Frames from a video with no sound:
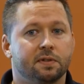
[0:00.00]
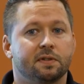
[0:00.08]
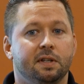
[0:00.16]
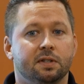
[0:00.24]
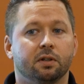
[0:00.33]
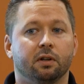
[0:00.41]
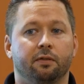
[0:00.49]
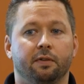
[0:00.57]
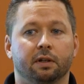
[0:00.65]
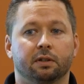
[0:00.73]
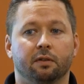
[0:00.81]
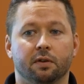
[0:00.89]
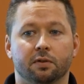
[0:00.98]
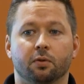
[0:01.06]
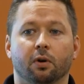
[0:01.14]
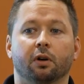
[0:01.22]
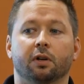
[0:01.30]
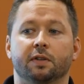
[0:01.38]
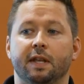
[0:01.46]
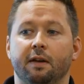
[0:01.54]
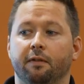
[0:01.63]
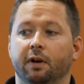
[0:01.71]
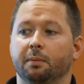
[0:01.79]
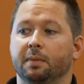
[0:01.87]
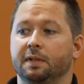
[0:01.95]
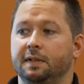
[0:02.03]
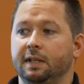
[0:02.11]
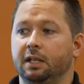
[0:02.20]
seasonal affective disorder because that vitamin